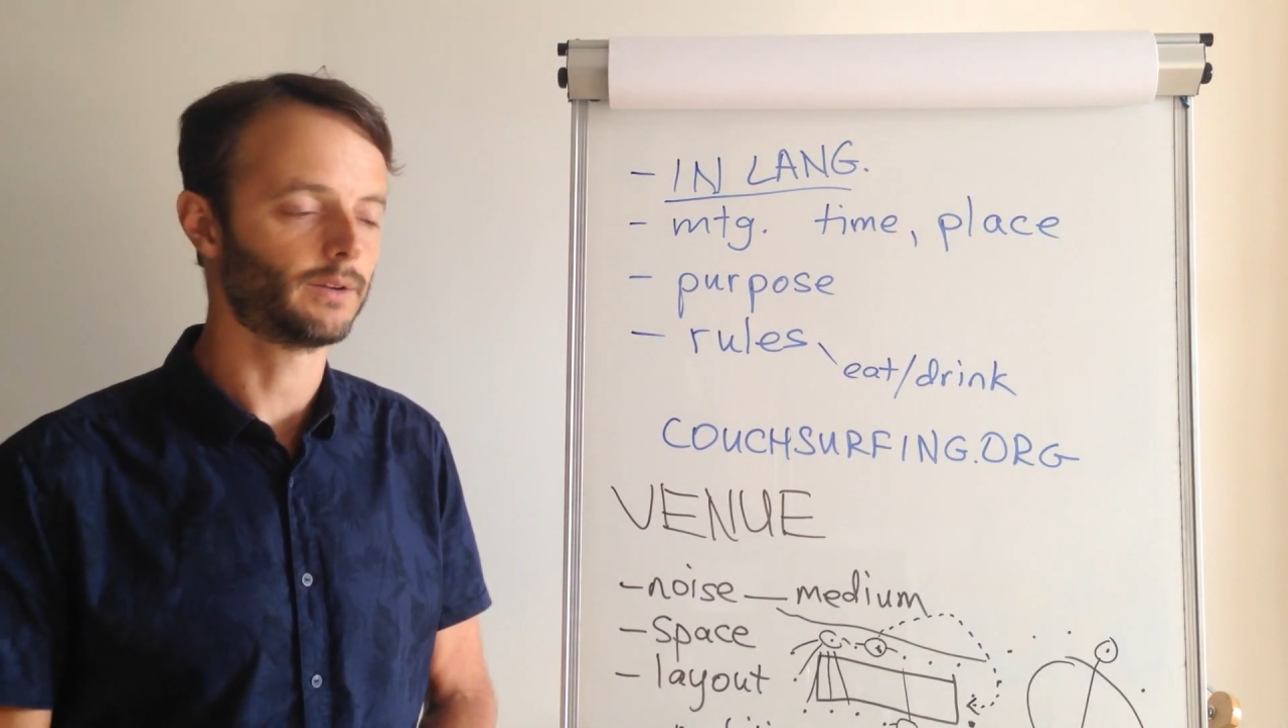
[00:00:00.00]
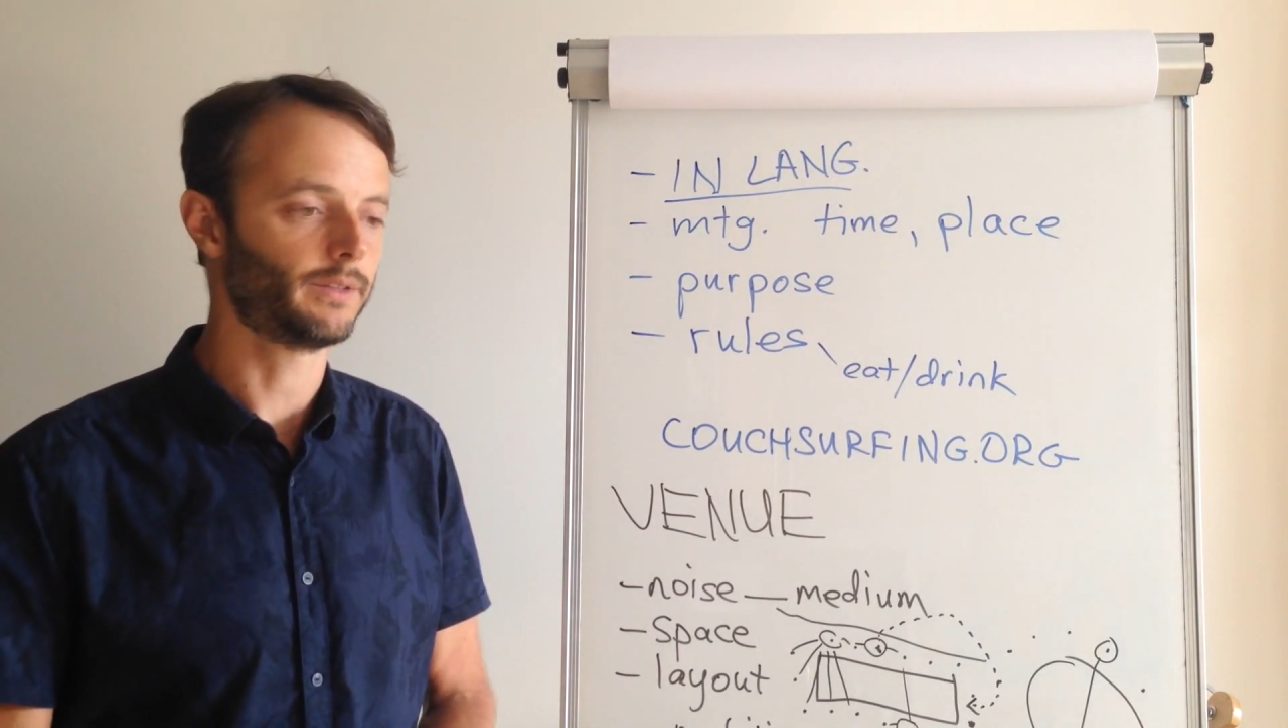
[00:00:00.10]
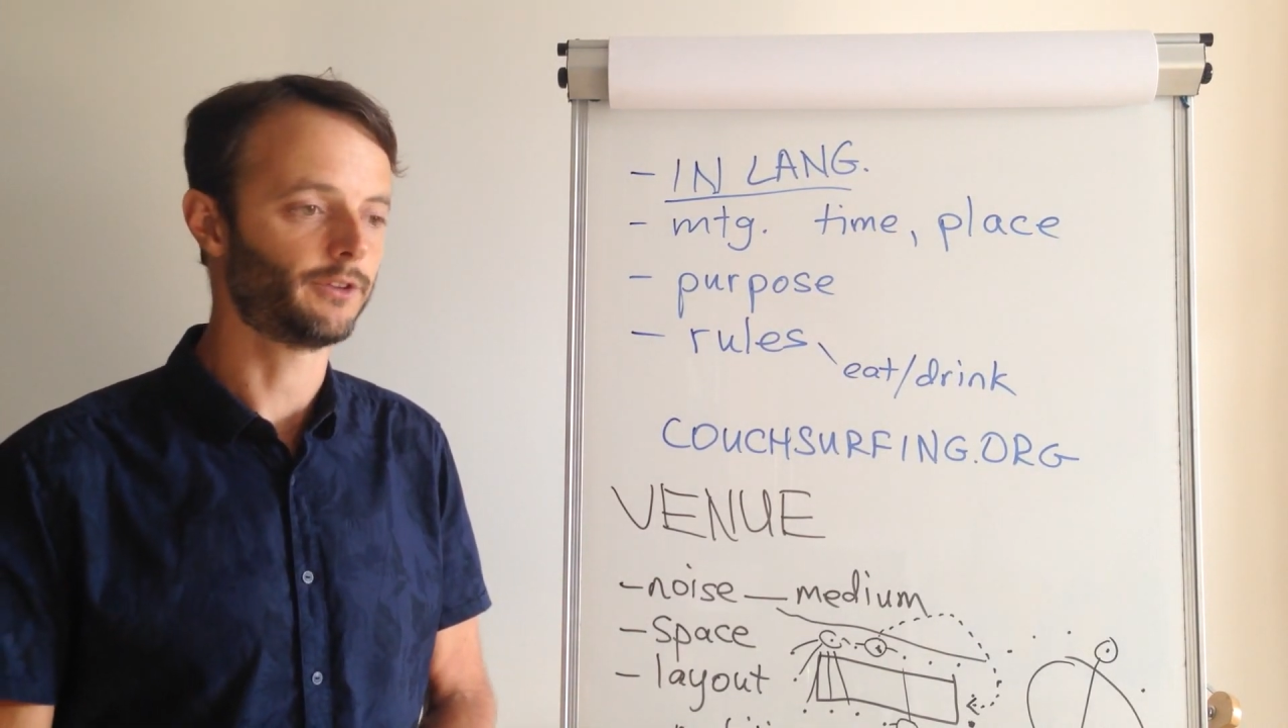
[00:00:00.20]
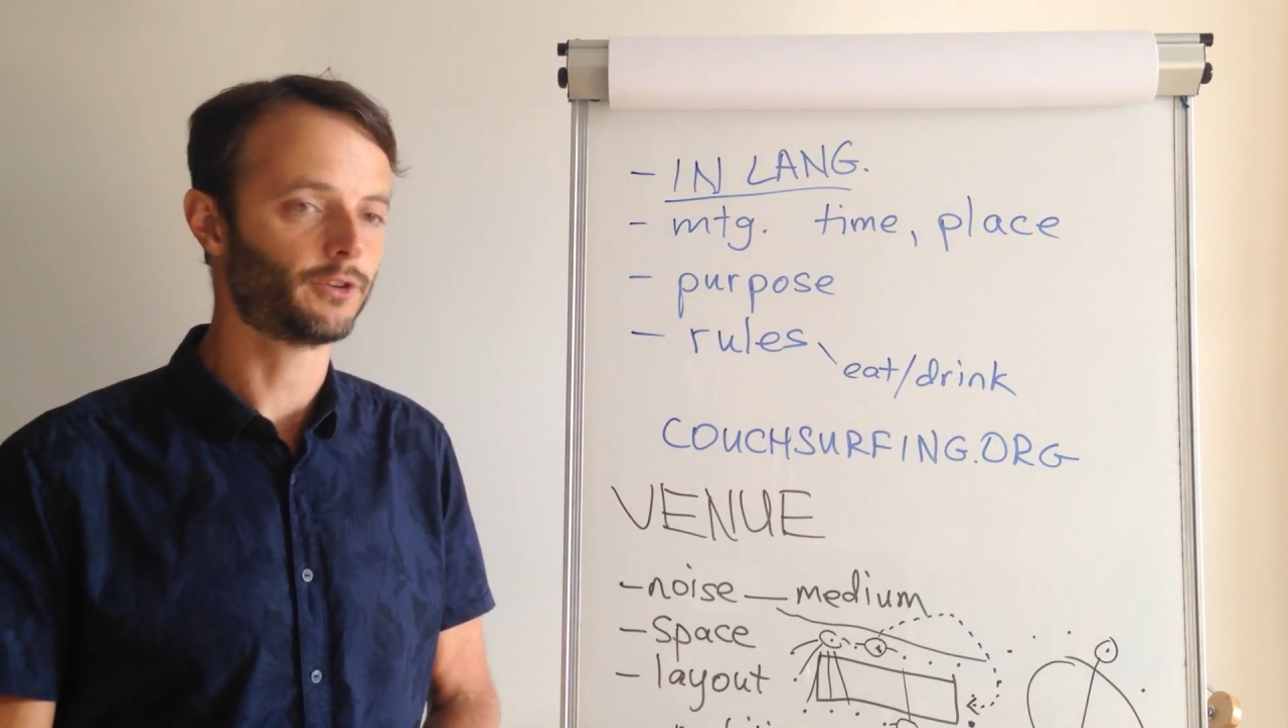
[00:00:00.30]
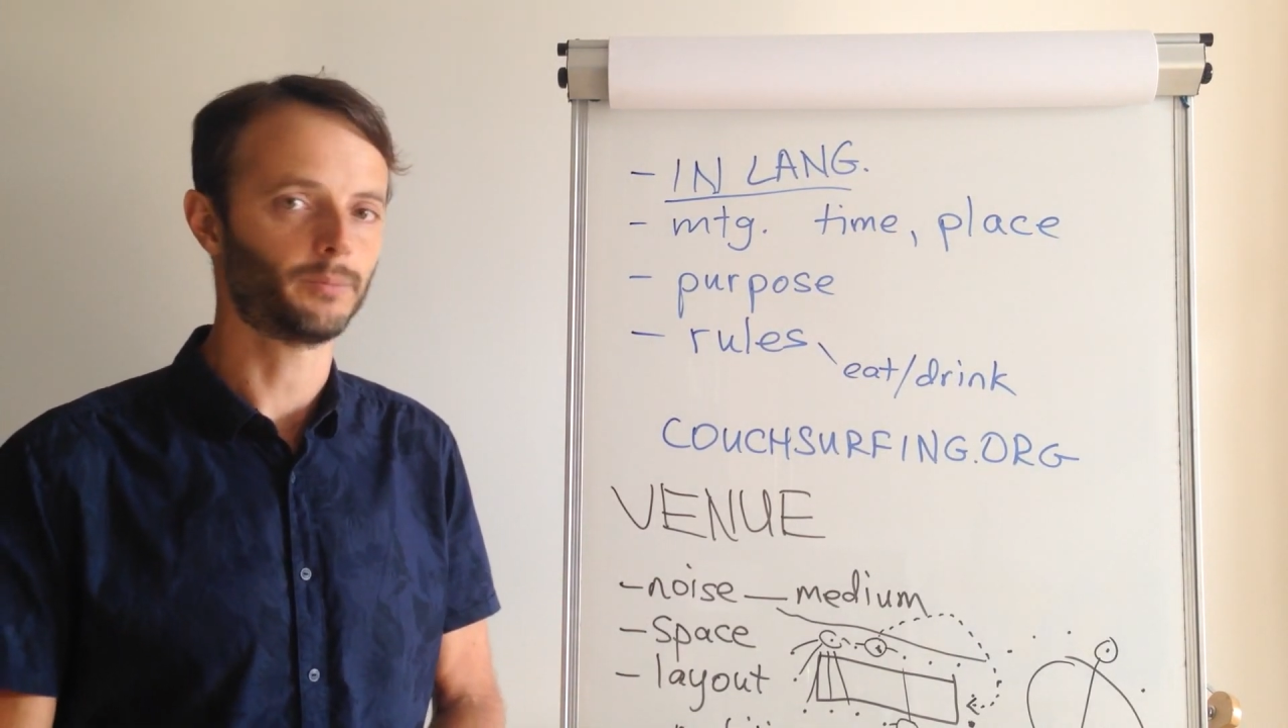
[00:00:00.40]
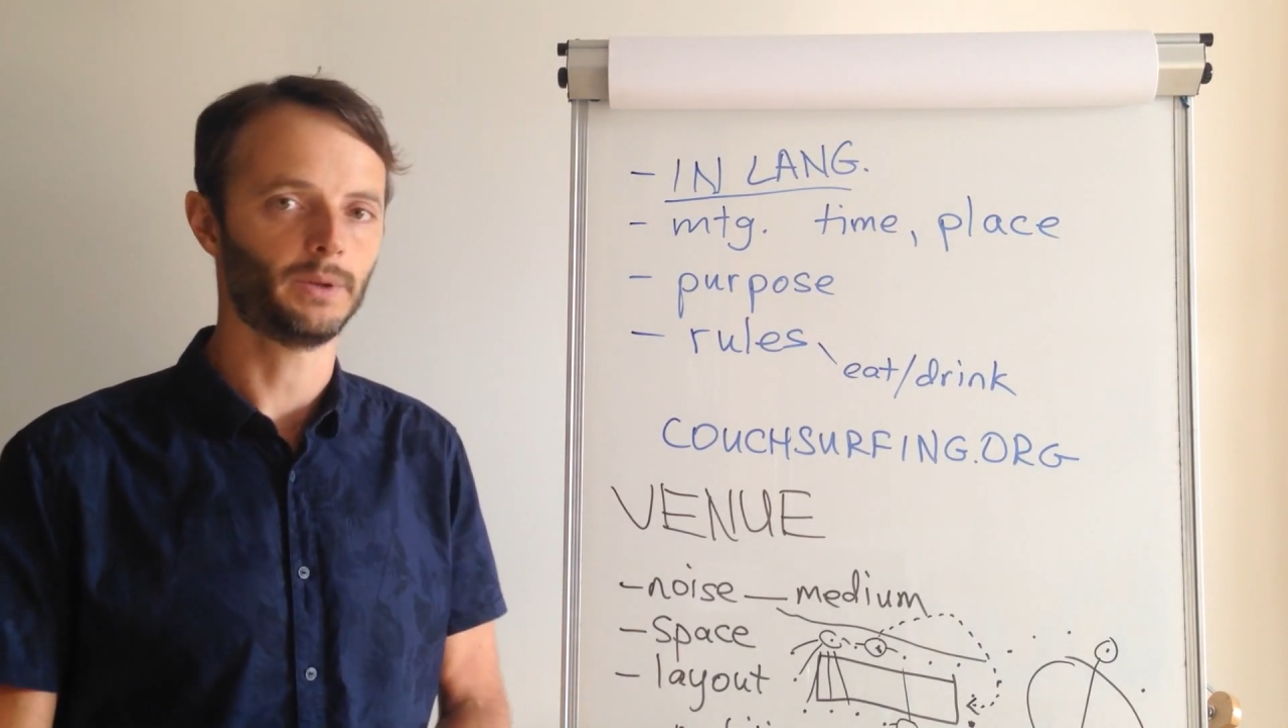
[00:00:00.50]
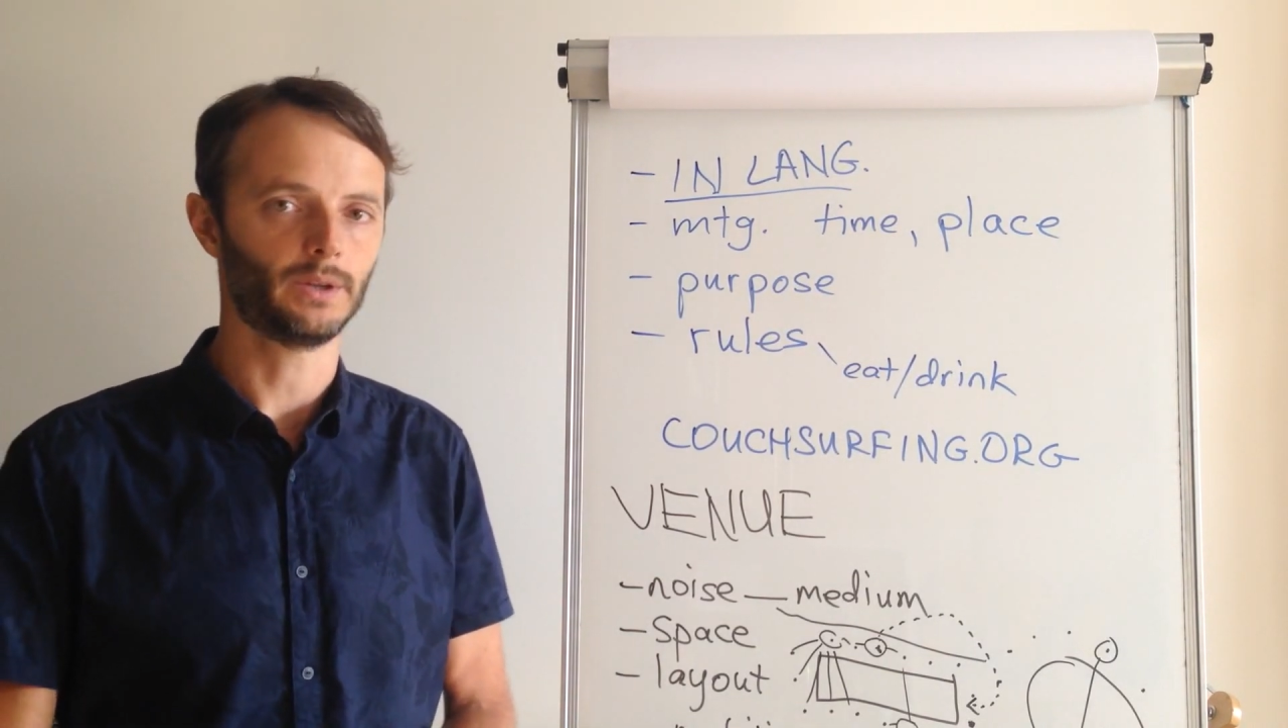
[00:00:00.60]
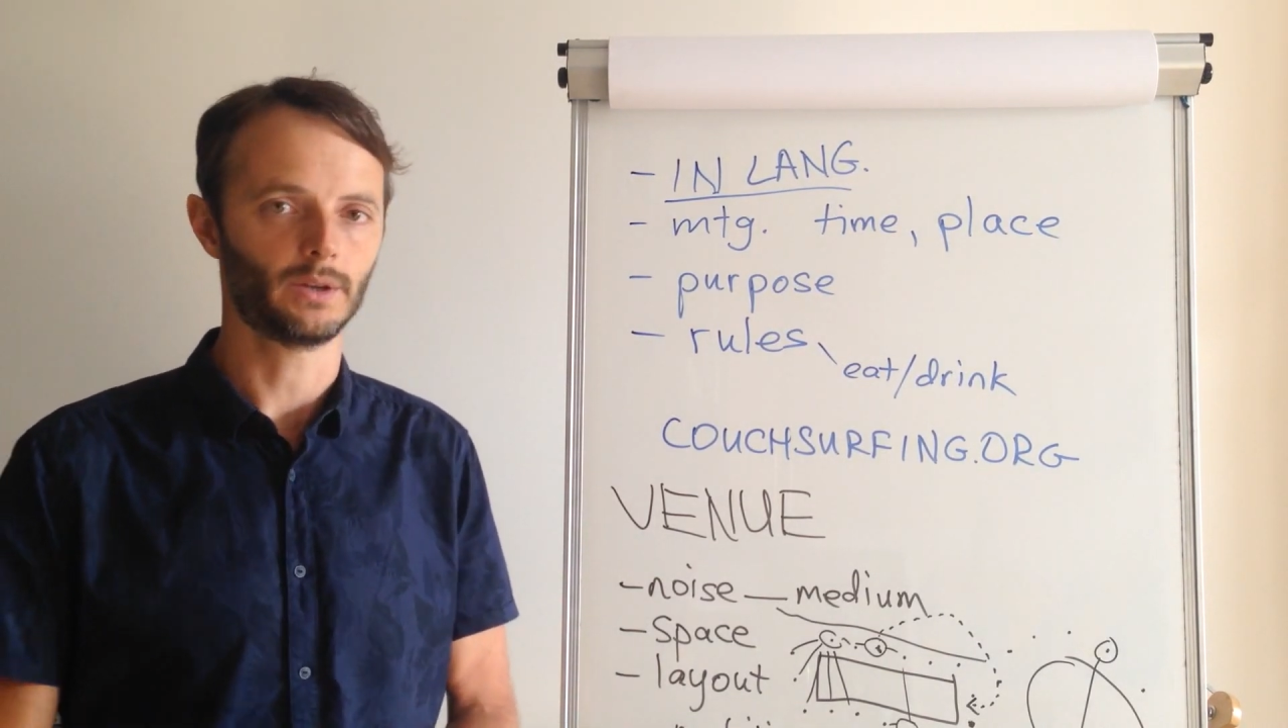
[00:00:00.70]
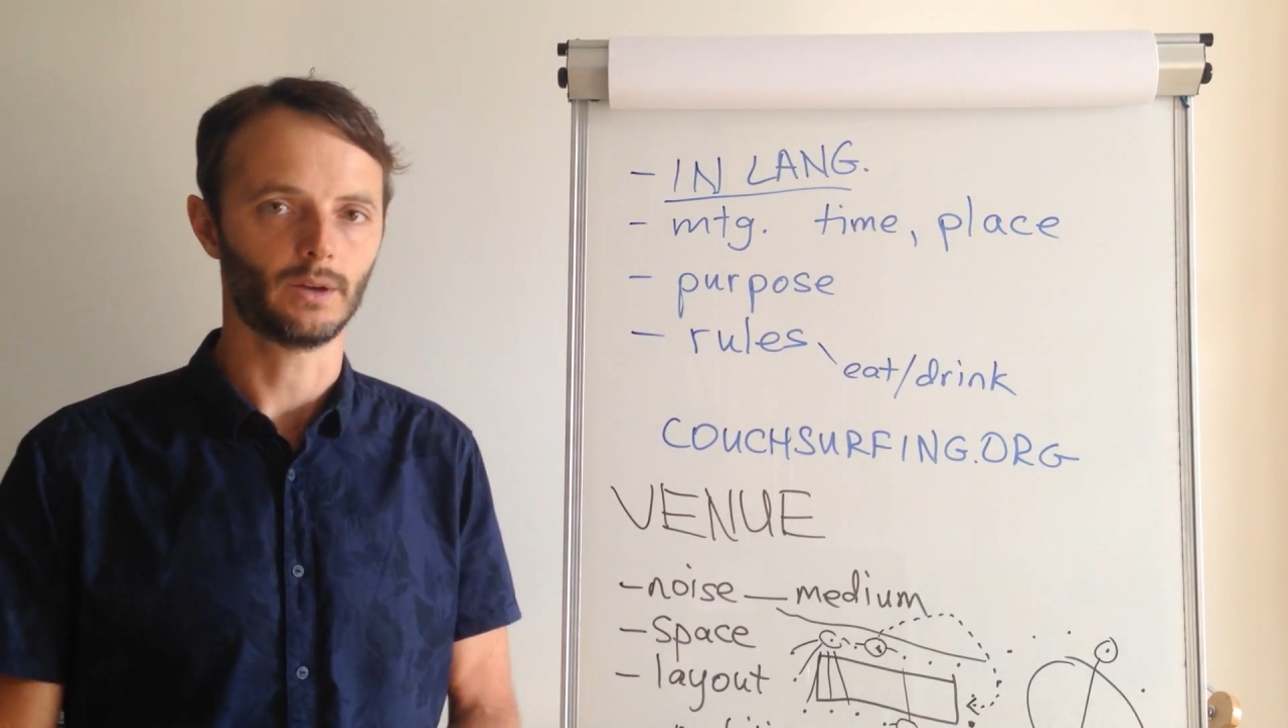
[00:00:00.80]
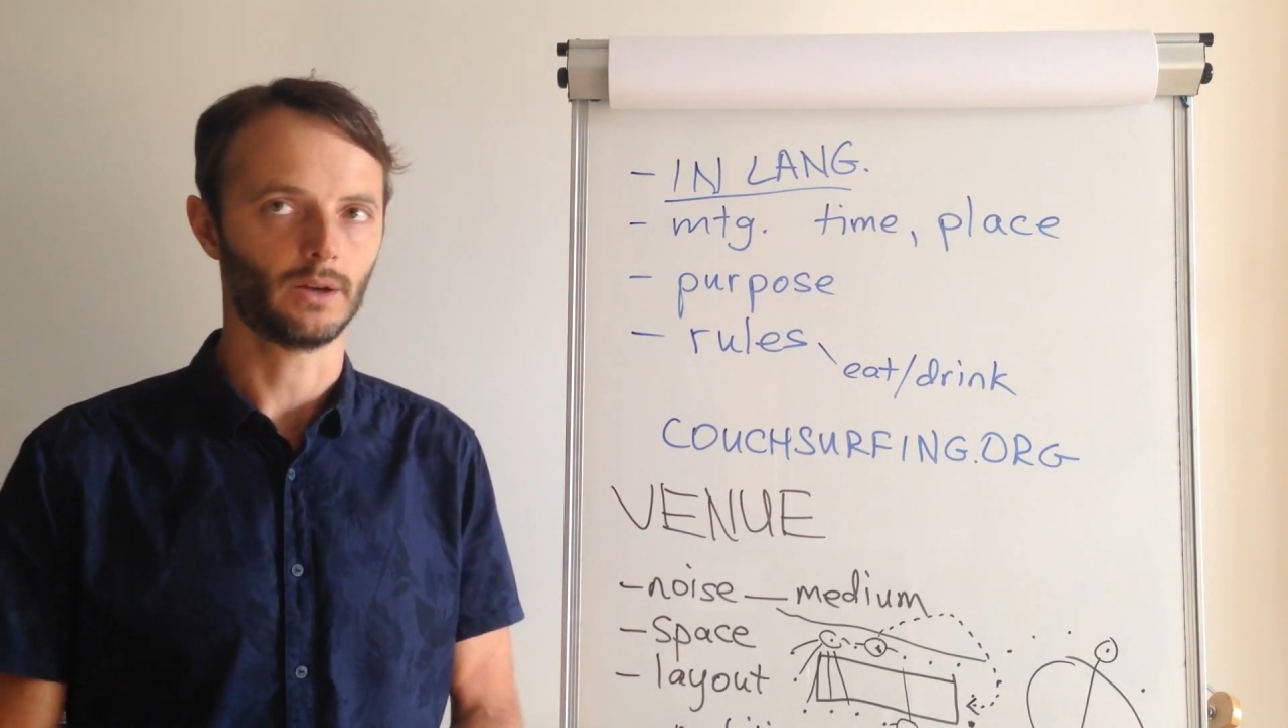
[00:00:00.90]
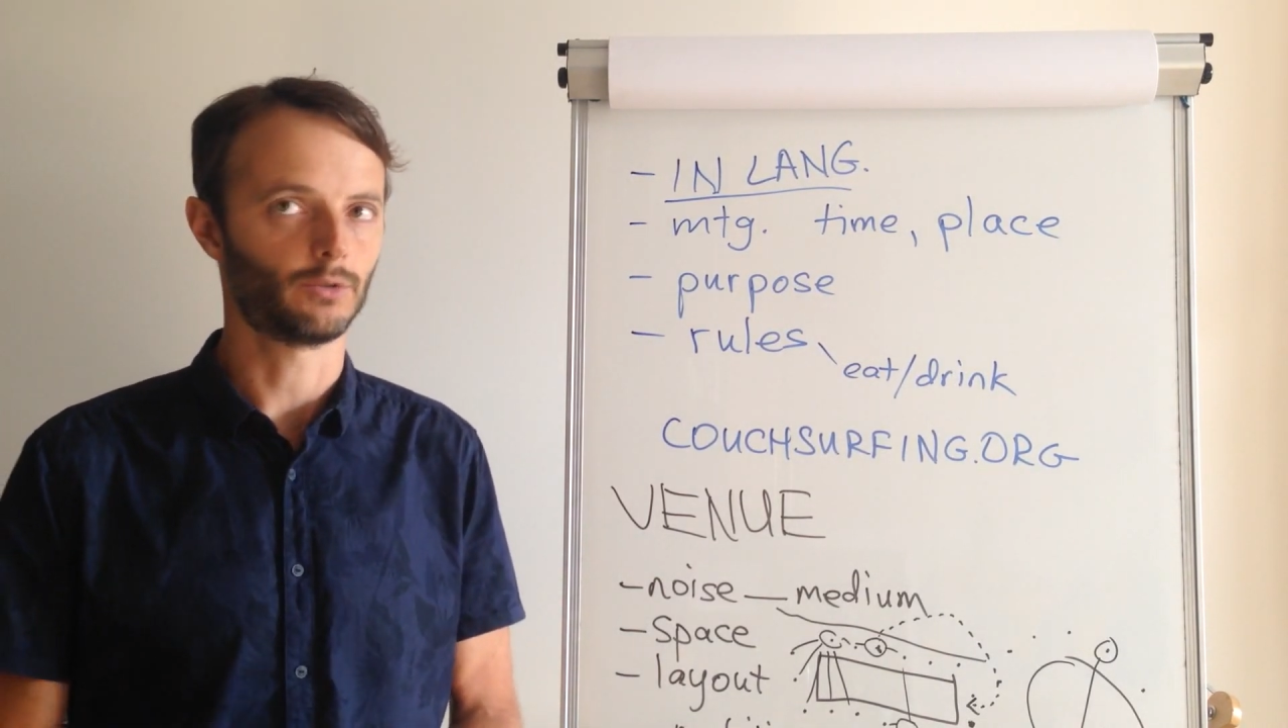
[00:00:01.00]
This could be a